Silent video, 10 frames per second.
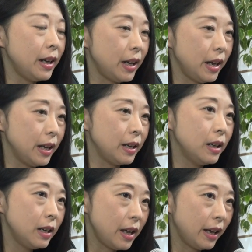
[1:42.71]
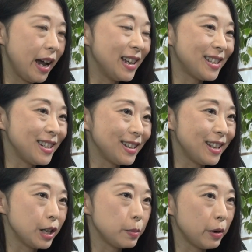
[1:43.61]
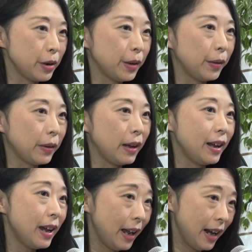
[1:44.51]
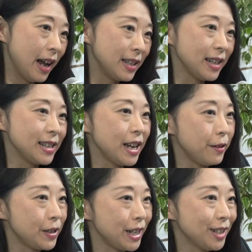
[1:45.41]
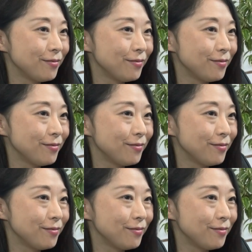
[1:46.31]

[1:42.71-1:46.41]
in enhancing the experience and enhancing safety.